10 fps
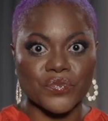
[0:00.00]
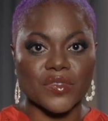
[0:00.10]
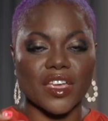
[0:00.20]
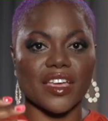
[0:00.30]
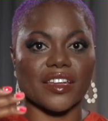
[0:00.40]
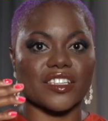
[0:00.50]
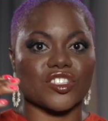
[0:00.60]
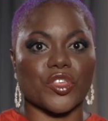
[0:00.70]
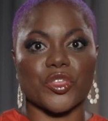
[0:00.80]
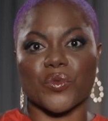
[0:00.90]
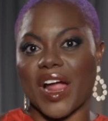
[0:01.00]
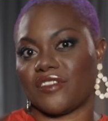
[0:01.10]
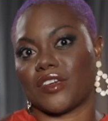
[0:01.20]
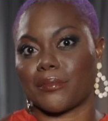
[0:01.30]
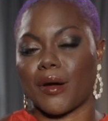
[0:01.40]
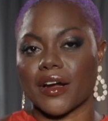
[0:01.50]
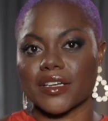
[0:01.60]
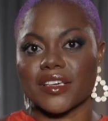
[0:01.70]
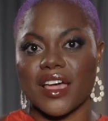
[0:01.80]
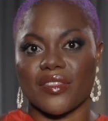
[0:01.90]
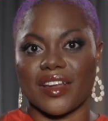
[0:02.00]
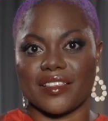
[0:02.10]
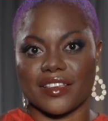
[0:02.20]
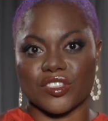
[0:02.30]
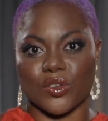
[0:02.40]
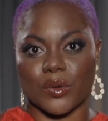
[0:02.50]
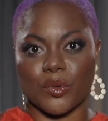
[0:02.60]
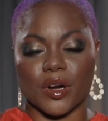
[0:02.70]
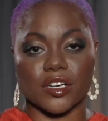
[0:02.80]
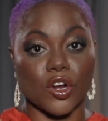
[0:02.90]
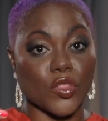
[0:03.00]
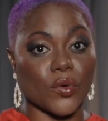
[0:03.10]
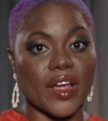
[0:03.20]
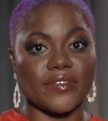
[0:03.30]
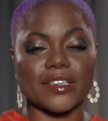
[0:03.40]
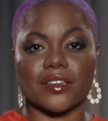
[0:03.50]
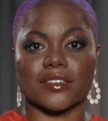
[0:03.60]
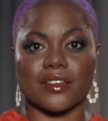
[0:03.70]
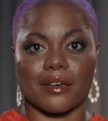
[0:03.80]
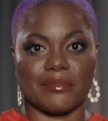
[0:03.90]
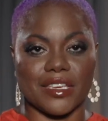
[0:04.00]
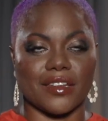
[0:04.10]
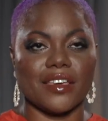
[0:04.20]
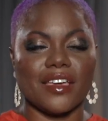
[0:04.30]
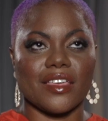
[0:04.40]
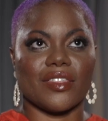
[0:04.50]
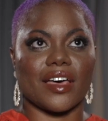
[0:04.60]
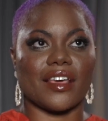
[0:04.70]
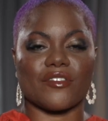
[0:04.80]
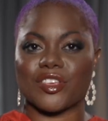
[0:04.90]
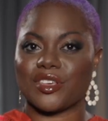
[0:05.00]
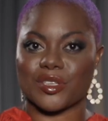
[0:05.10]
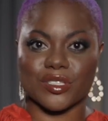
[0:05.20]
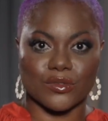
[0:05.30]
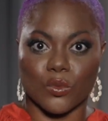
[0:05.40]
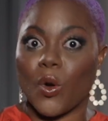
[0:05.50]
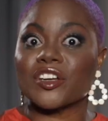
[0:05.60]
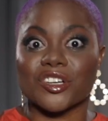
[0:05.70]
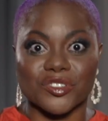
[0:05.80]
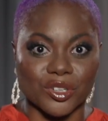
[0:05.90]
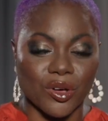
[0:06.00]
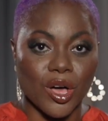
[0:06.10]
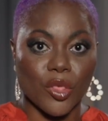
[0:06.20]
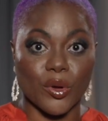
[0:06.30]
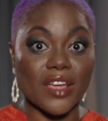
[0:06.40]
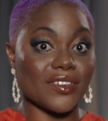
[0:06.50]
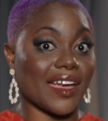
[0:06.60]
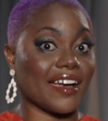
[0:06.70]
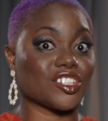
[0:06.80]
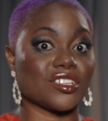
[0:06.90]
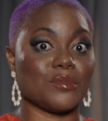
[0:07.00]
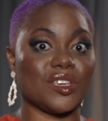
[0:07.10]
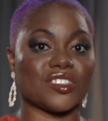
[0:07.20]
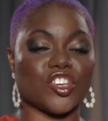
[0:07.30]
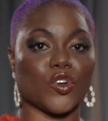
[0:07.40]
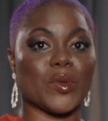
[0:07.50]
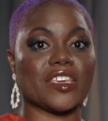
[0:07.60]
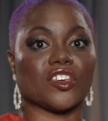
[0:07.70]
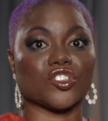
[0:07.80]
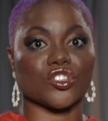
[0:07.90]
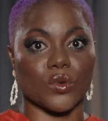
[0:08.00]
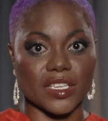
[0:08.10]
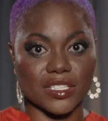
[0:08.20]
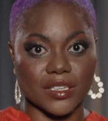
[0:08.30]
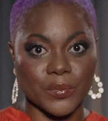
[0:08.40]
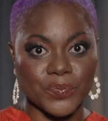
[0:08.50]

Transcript: And it's the thriving part that I think is so important. Thriving does not mean that everything is wonderful. Thriving actually means that you're making a choice.